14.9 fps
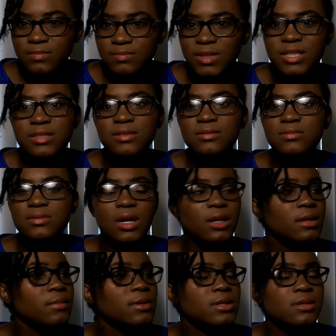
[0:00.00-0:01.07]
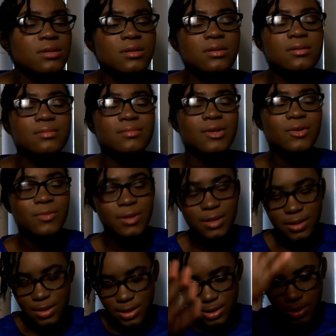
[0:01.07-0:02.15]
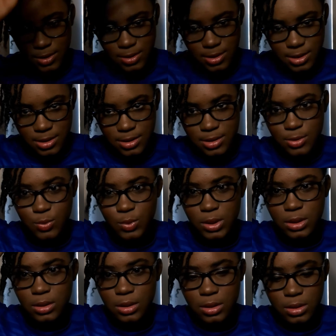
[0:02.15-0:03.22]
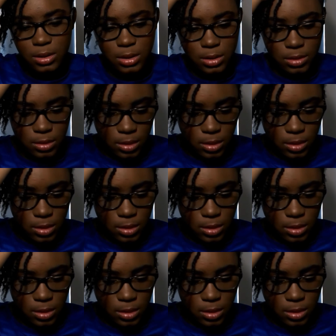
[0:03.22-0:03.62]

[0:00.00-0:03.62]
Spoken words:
Honey mustard. Oh my god, I just said sweet honey.